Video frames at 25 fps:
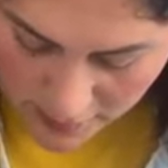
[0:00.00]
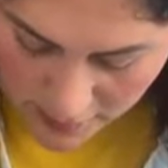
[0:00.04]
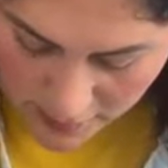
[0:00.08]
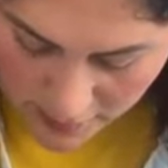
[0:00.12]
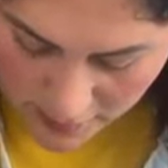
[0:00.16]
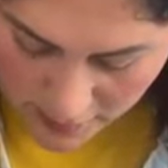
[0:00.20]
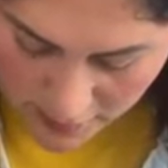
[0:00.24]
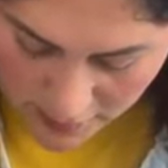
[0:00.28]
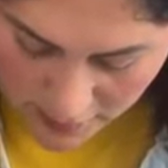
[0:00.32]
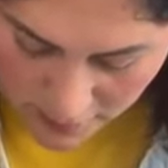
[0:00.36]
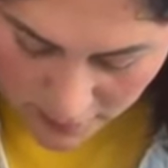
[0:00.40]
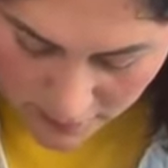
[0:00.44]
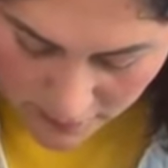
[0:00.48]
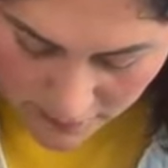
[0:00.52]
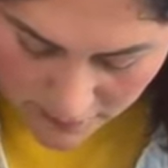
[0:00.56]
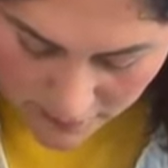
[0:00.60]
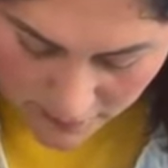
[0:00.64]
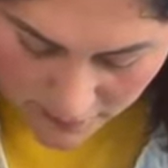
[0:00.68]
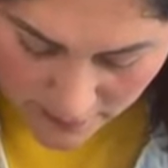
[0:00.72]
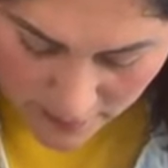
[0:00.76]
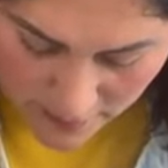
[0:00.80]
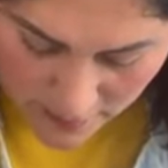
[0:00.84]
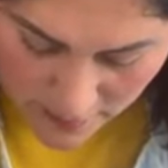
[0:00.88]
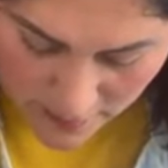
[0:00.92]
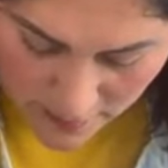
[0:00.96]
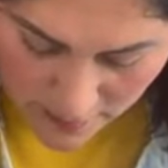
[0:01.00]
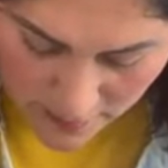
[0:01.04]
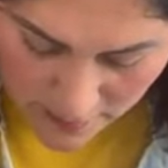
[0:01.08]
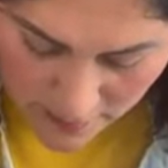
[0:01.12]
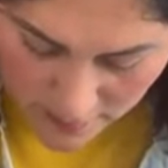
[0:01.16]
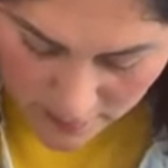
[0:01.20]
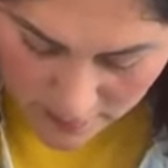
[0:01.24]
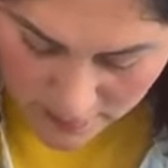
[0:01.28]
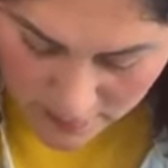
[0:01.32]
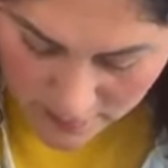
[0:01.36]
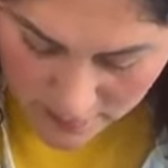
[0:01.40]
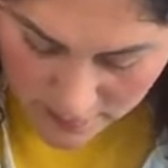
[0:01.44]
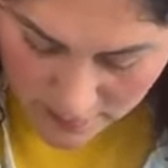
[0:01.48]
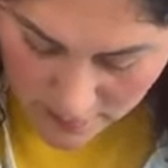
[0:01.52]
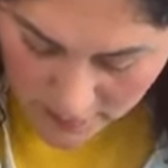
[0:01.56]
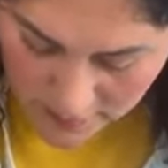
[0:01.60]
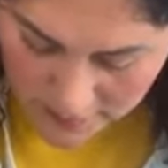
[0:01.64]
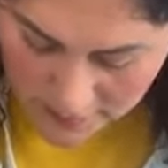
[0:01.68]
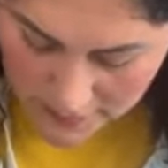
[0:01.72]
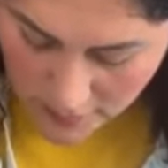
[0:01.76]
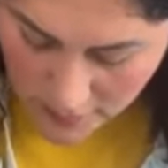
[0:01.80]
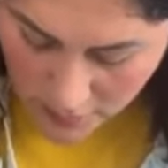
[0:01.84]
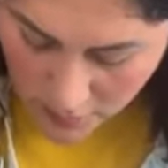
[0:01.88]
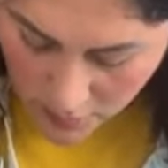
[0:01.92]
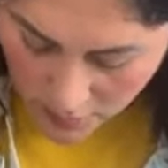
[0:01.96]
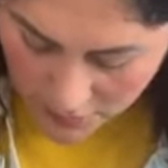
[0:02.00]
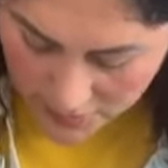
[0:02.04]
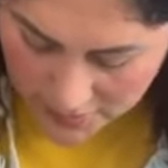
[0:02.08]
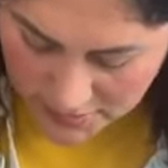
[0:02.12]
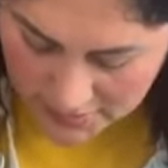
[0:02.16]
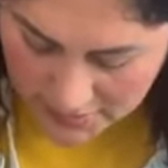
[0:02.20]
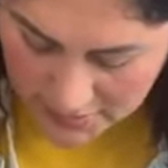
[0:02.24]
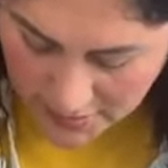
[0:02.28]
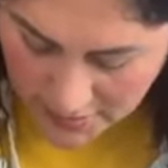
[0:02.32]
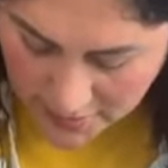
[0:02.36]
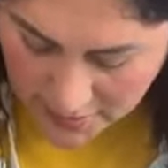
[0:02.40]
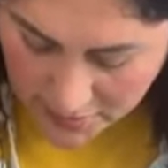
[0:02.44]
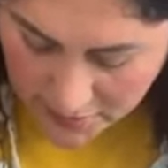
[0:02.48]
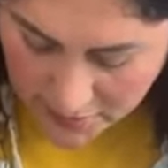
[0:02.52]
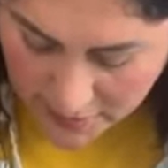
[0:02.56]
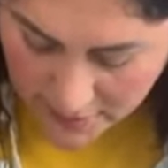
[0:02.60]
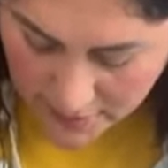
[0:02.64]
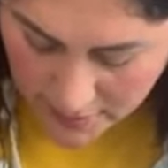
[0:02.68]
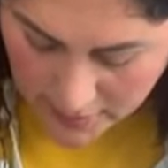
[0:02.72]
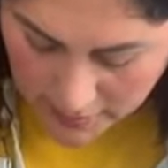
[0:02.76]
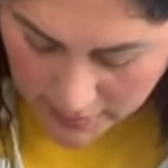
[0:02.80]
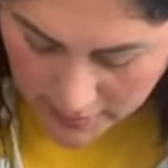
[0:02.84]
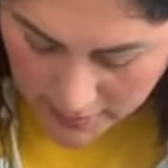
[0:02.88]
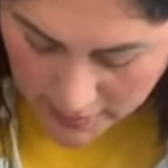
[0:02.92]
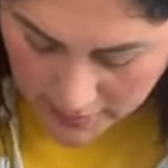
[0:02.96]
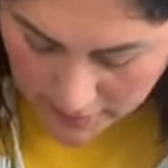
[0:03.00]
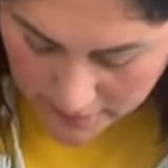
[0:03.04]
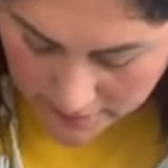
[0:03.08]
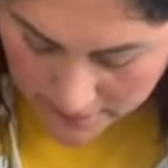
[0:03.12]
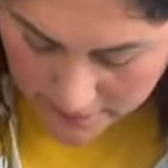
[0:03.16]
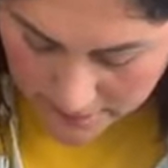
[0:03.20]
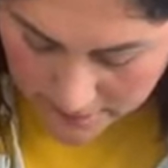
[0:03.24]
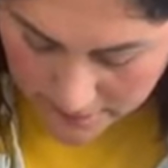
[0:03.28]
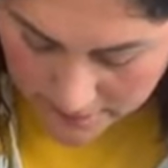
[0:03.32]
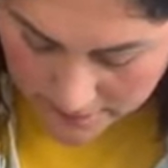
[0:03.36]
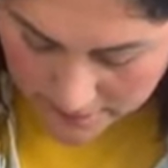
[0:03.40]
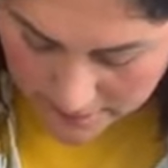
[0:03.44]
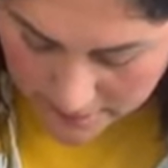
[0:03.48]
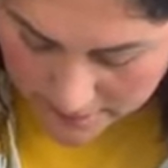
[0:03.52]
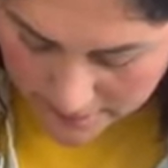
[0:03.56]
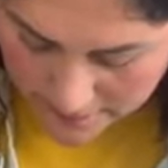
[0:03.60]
here, in the whole entire pumpkin.